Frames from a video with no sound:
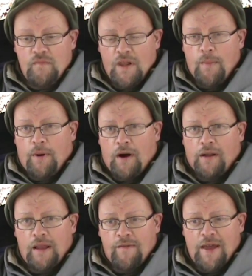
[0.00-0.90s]

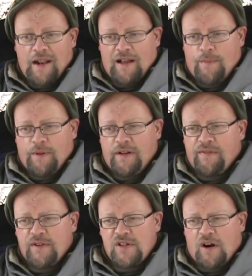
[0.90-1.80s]
I've had a couple of
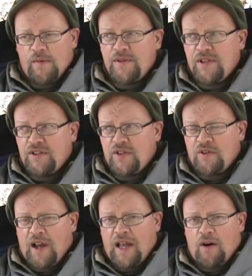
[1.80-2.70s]
different tarps just to
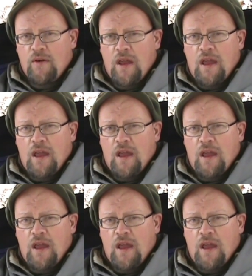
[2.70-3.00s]
try out.